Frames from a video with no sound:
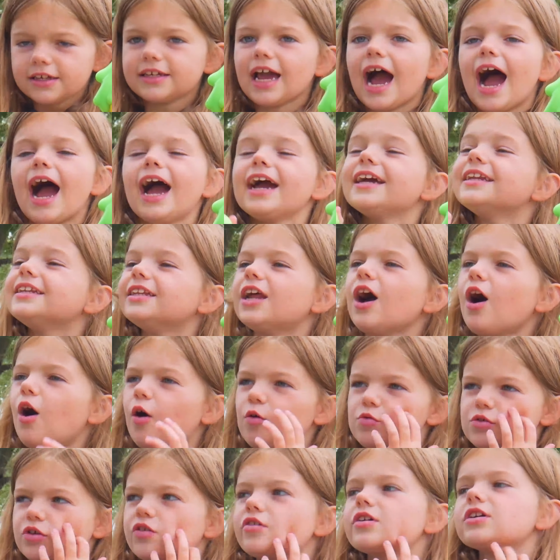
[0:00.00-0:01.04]
Yeah, I
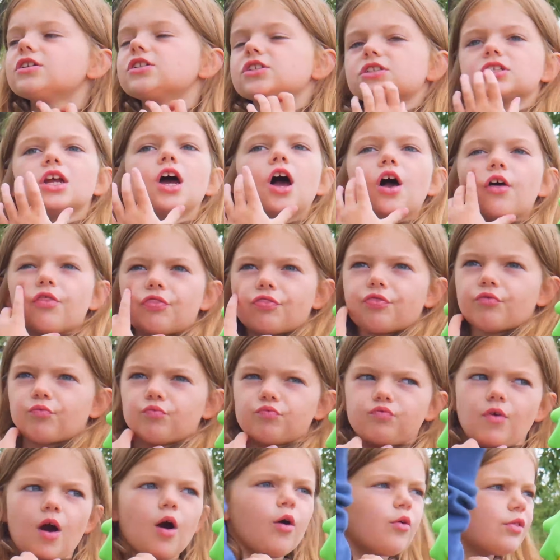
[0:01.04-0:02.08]
know. You can just
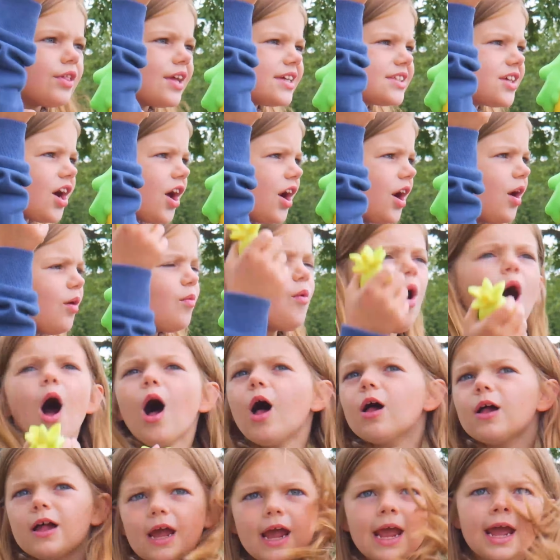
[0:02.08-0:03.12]
throw this on a
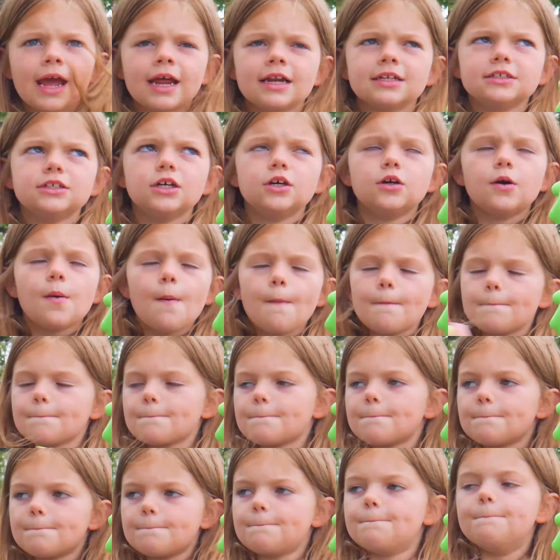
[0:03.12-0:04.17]
wall and
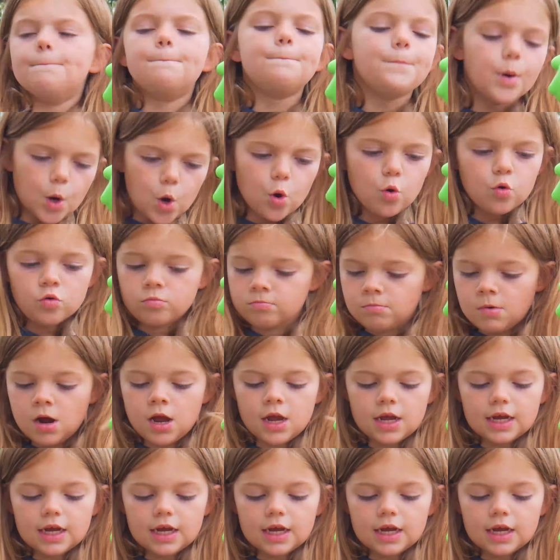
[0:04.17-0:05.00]
boom.